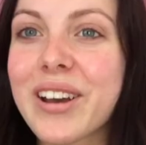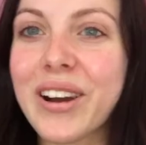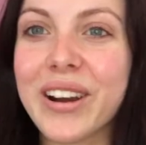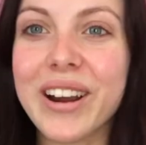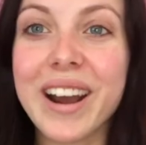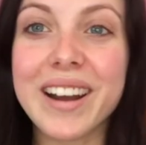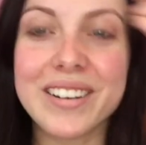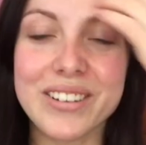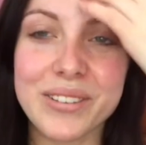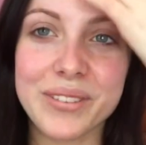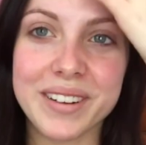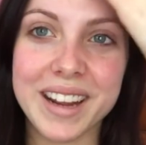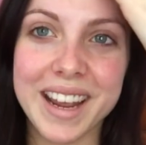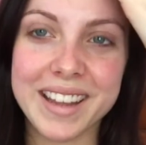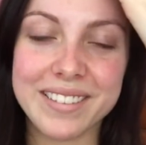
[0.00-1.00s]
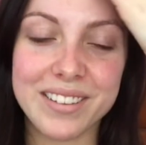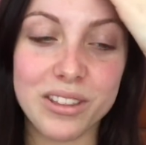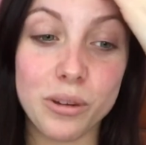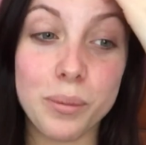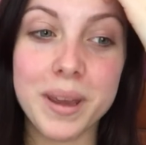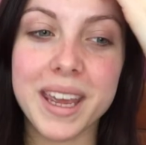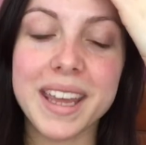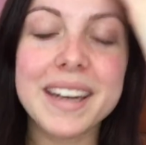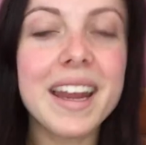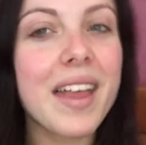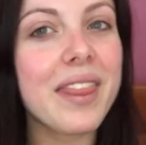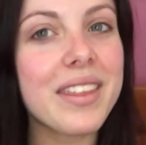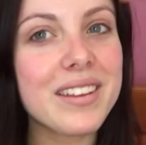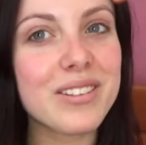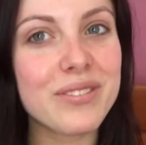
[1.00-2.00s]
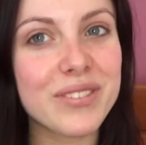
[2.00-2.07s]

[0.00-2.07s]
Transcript: So I just want to answer them in this